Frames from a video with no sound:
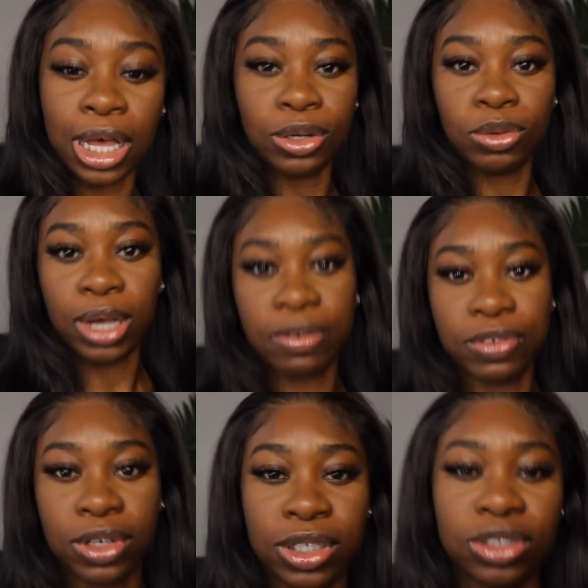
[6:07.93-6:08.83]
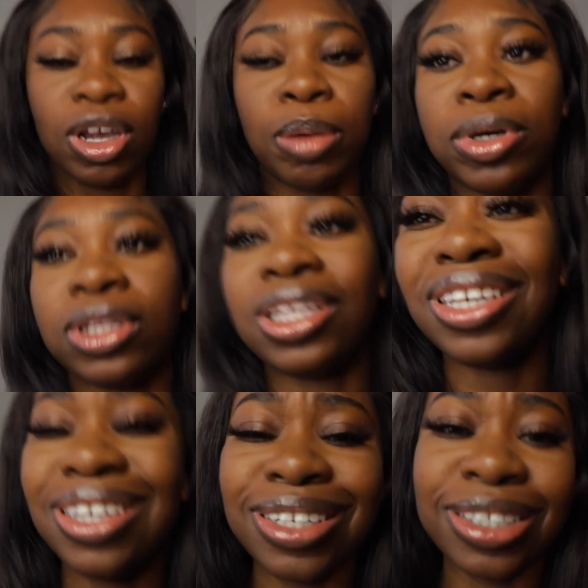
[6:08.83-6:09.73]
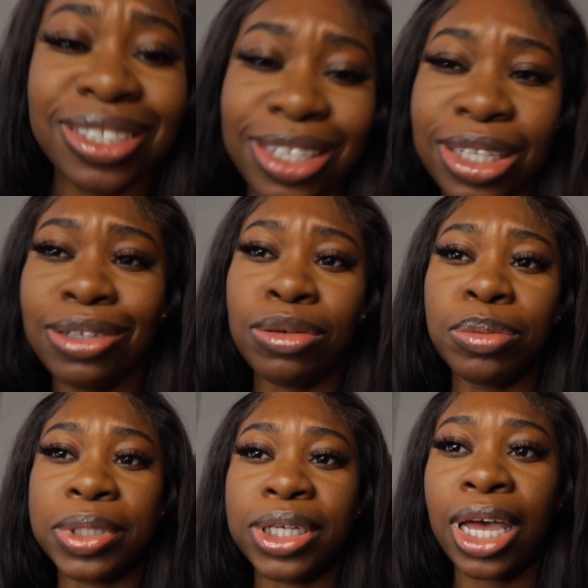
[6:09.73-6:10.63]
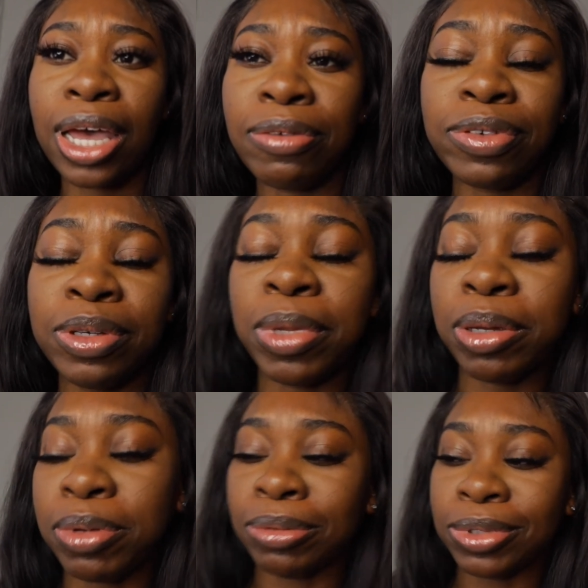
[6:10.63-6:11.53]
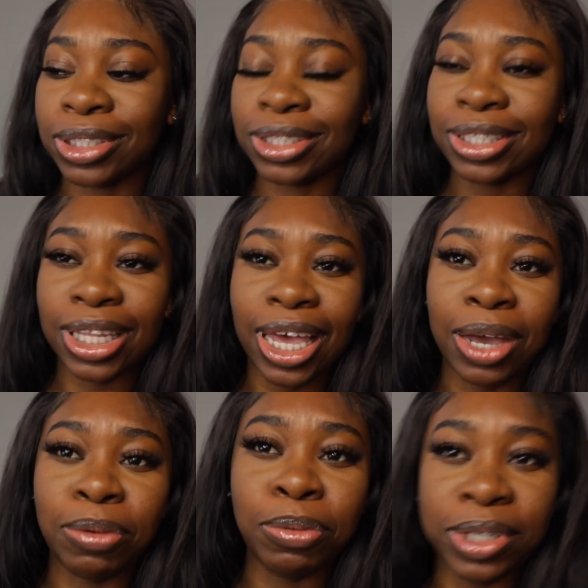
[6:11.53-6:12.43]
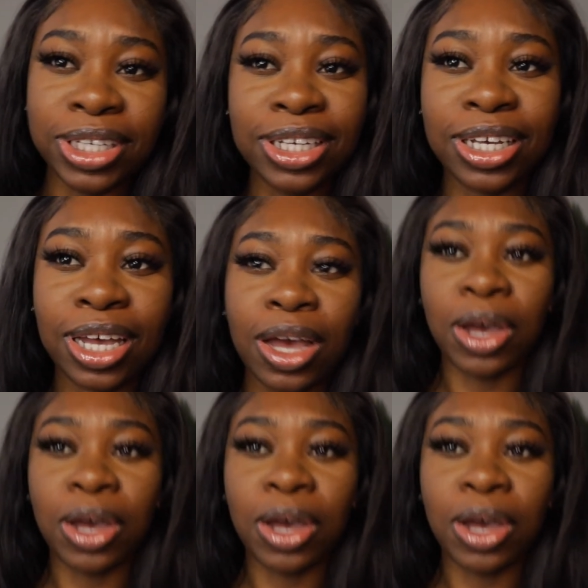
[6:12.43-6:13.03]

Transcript: I do have it on the tripod thing. It is a little bit heavy. Maybe I'm just that weak.